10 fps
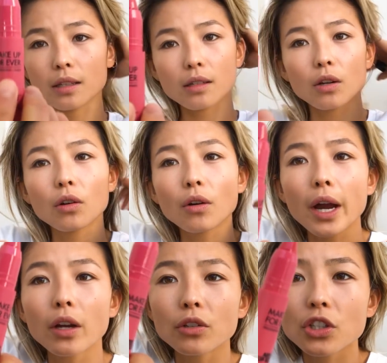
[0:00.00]
and it's a
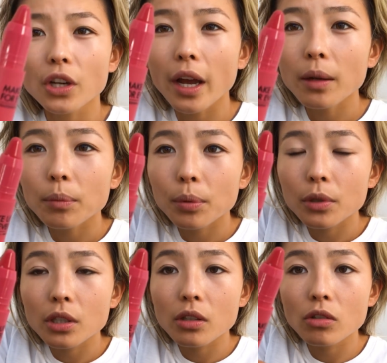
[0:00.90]
crayon shape,
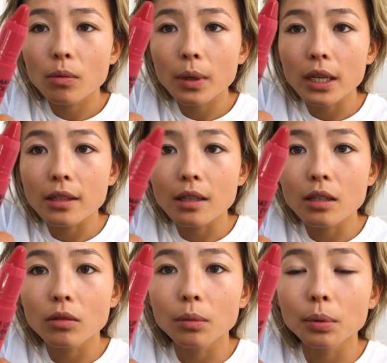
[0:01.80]
which is super easy
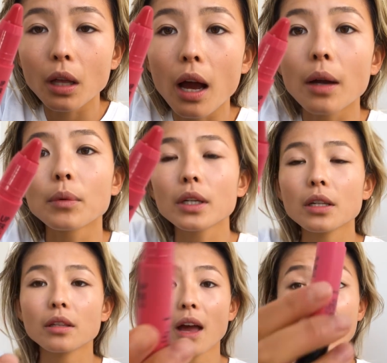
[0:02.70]
to apply
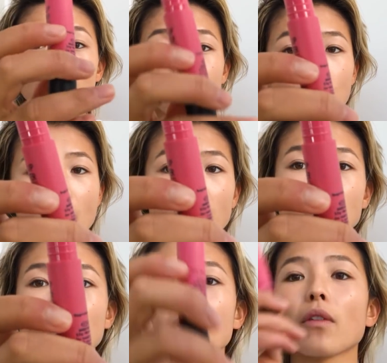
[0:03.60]
with and
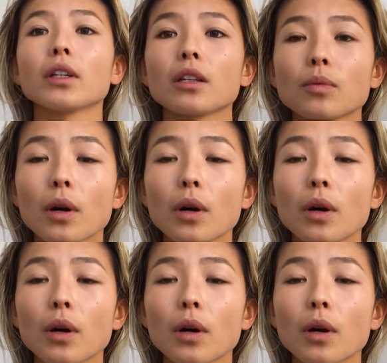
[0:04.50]
perfect for traveling as